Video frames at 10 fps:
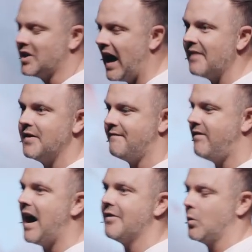God the
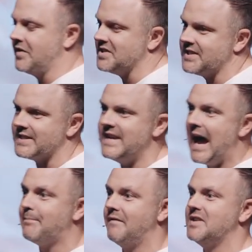Father, with a
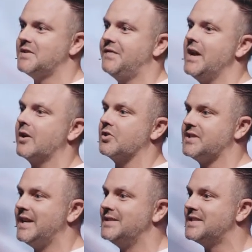snap of his fingers,
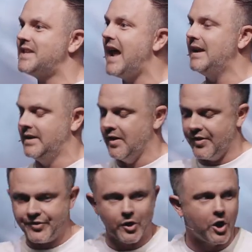sends Satan and a
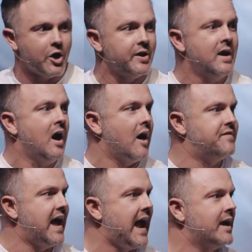third of
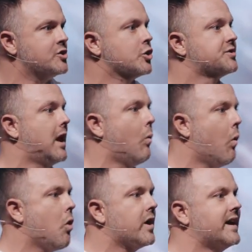the angels that
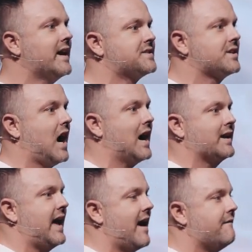warred against God in
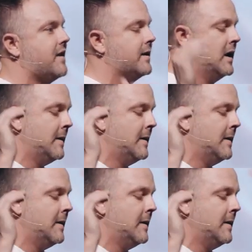heaven